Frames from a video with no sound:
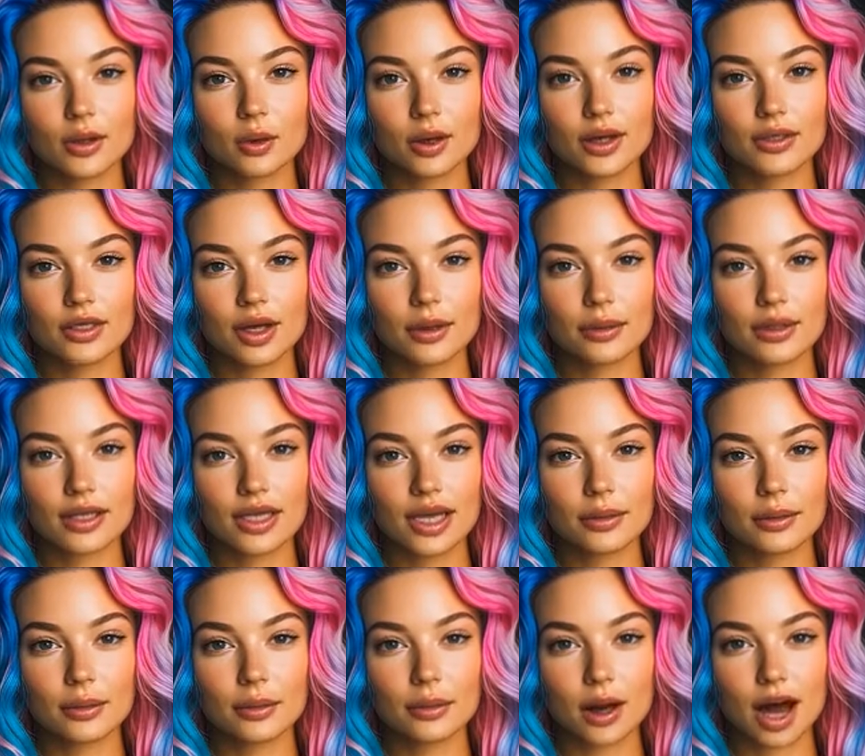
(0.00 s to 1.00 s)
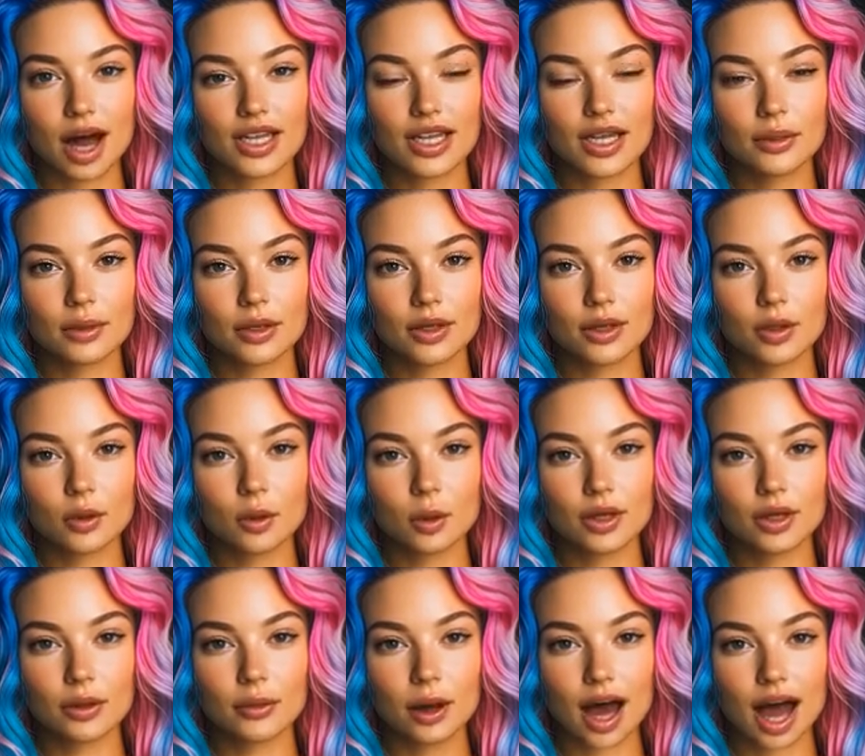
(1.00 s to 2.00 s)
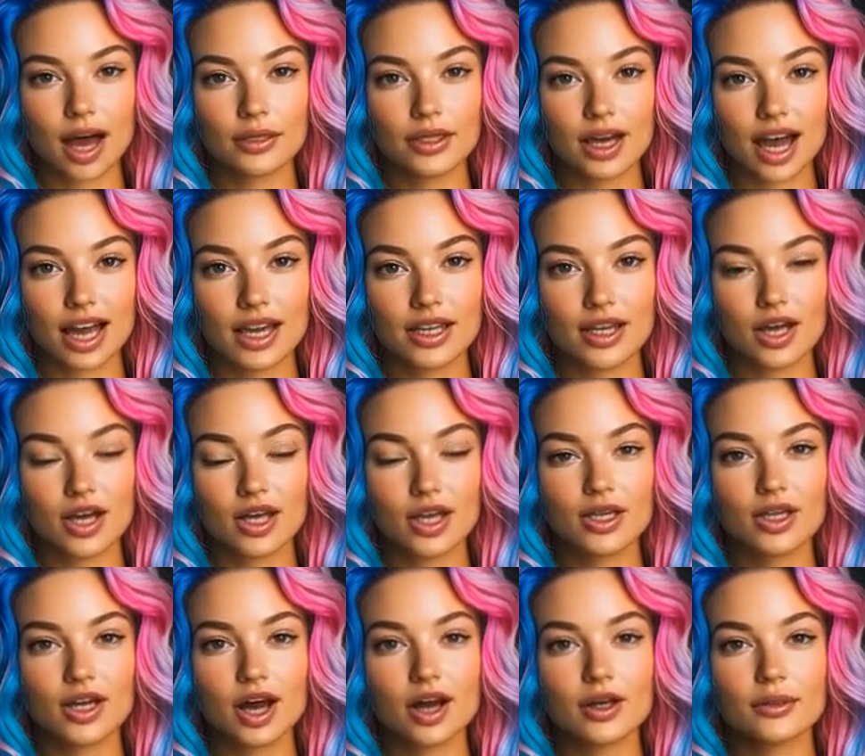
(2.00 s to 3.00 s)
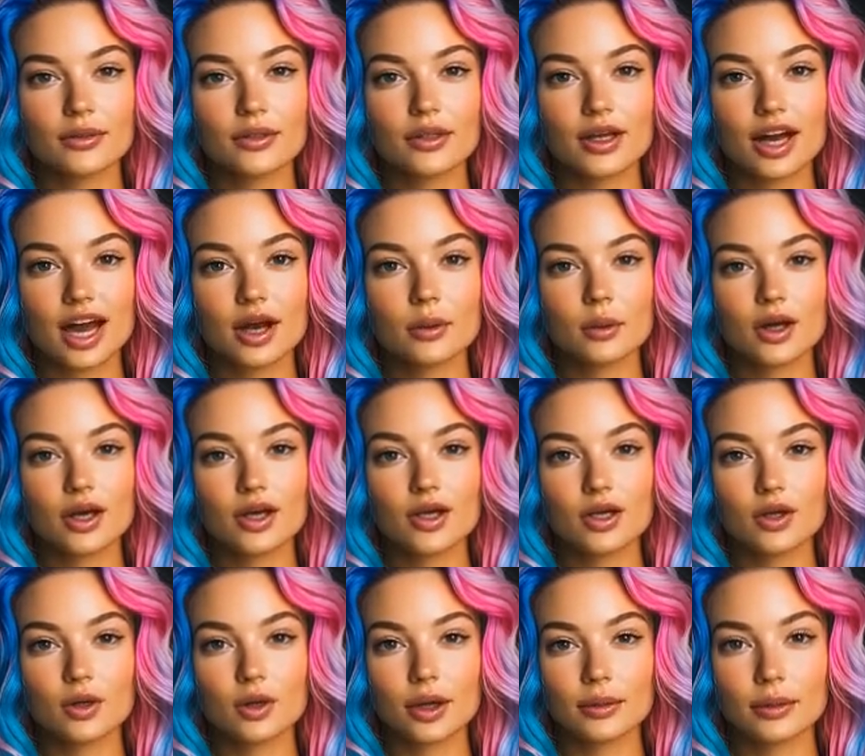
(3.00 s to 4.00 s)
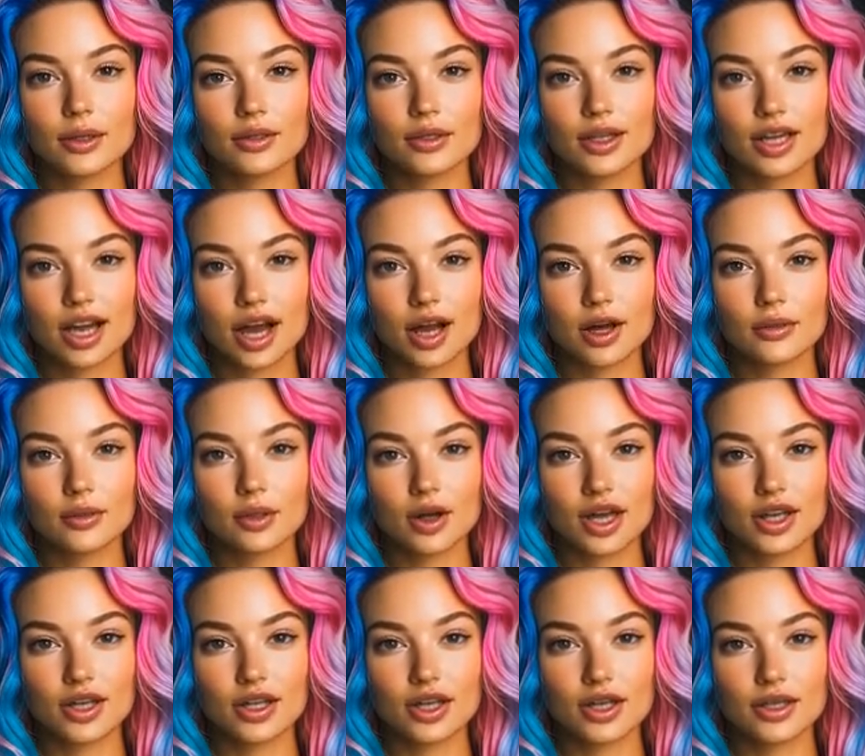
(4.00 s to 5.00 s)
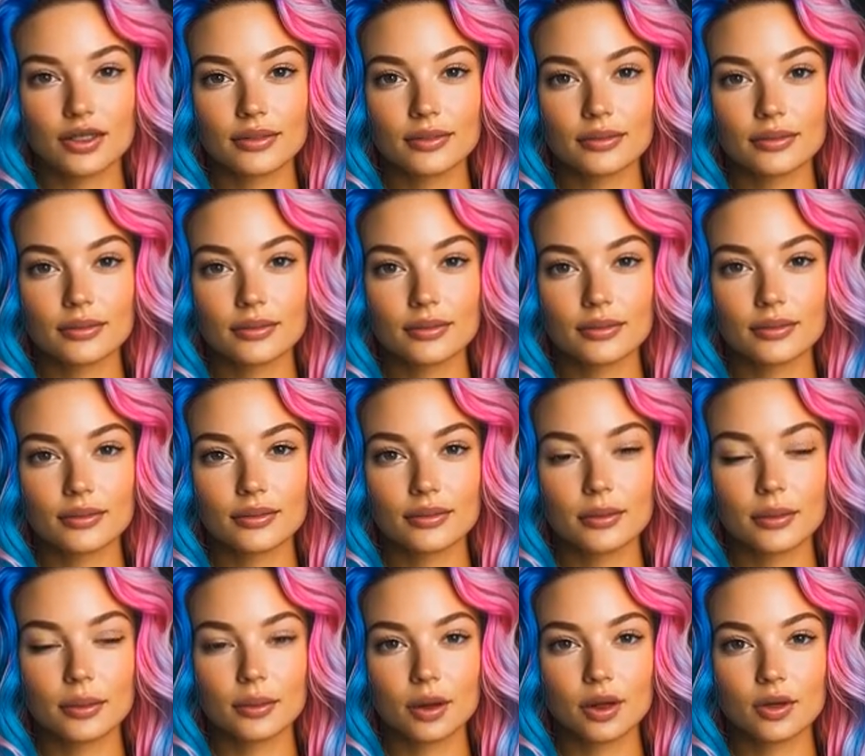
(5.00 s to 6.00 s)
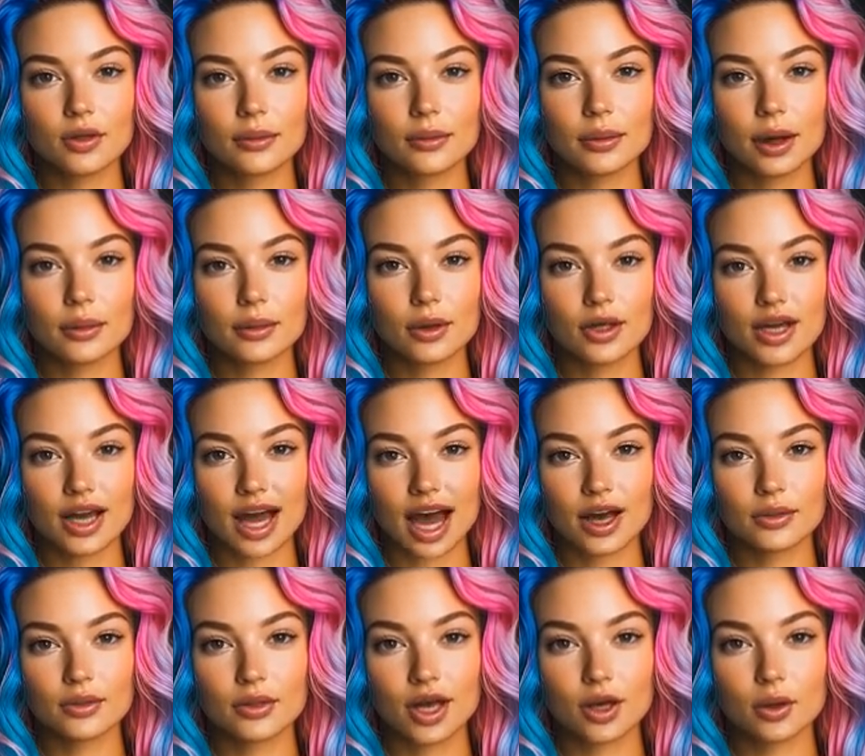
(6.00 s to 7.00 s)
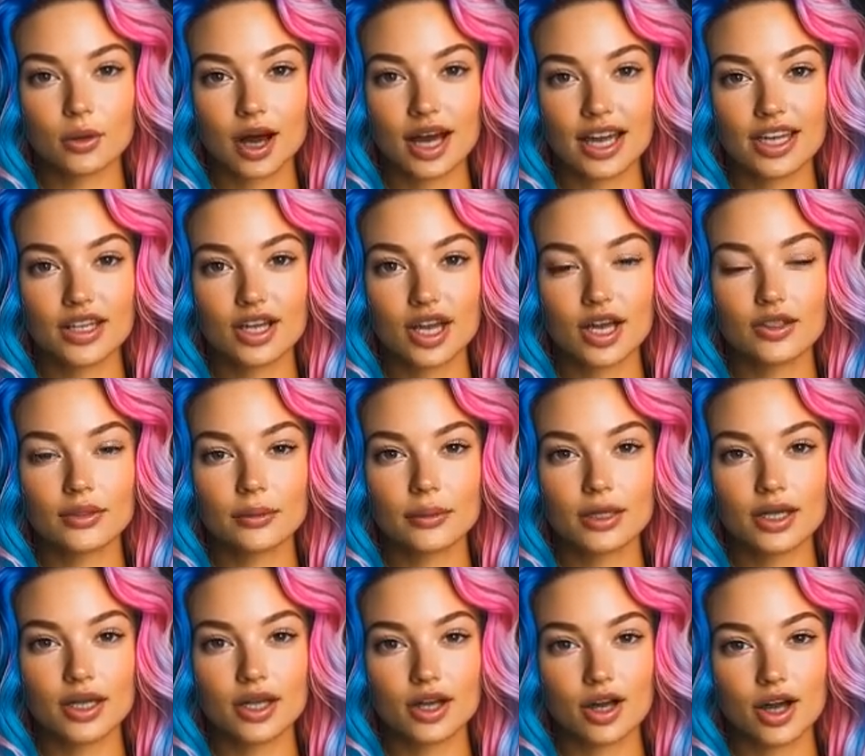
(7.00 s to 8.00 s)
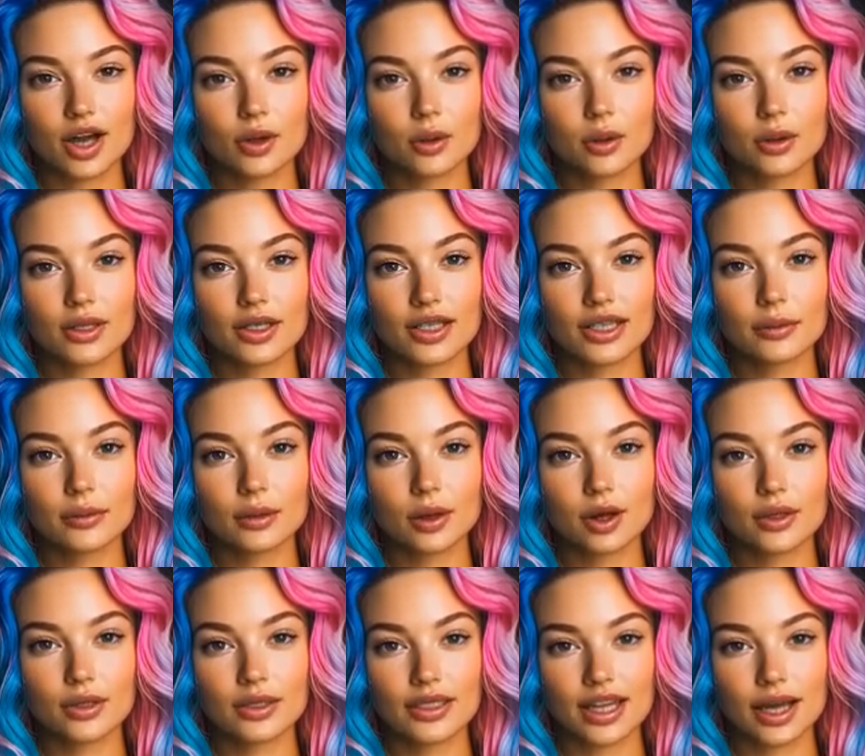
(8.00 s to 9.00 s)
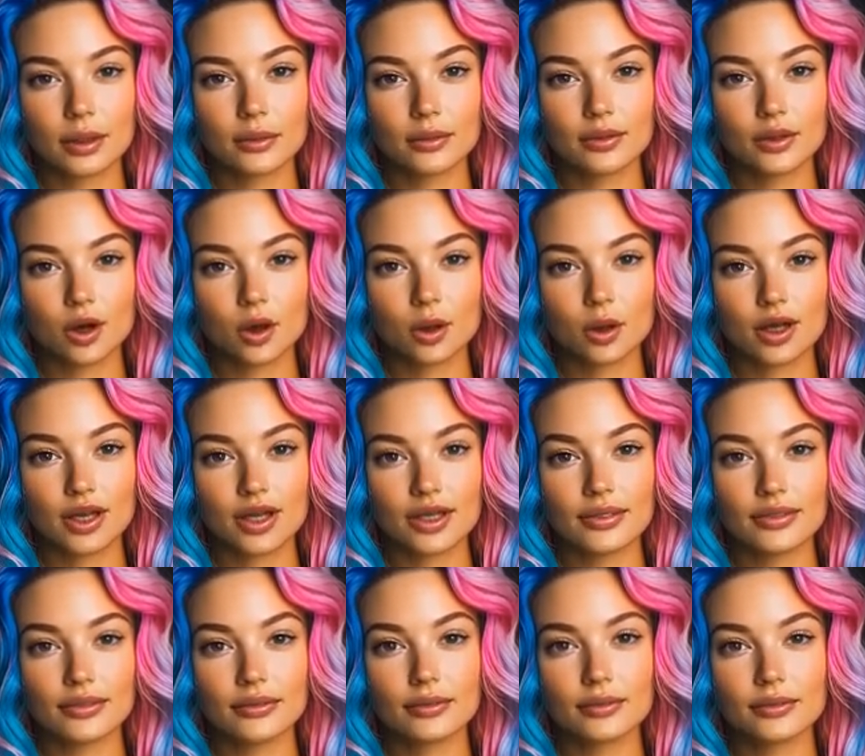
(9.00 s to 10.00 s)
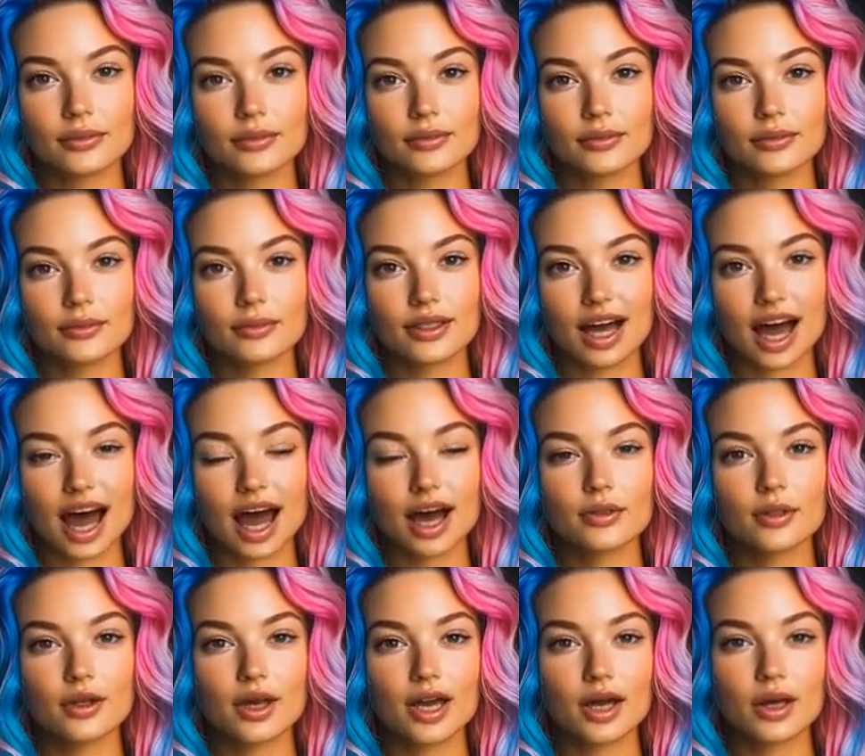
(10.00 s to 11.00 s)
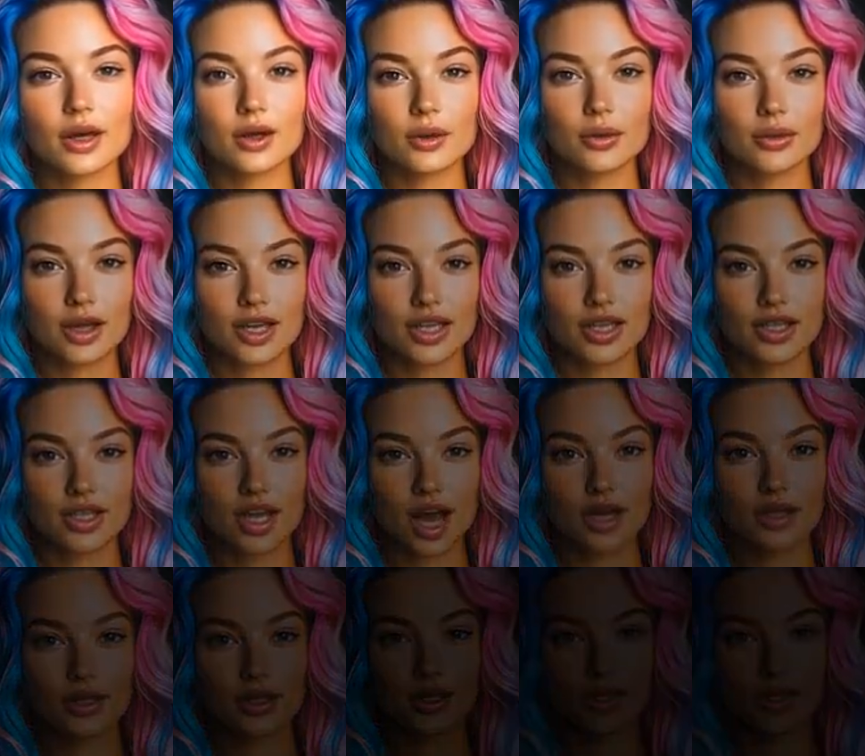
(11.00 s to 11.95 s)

reflect on the updates made to cppreference.com. The language has been clarified to emphasize that the lifetime of a temporary is extended under specific conditions, but exceptions still apply.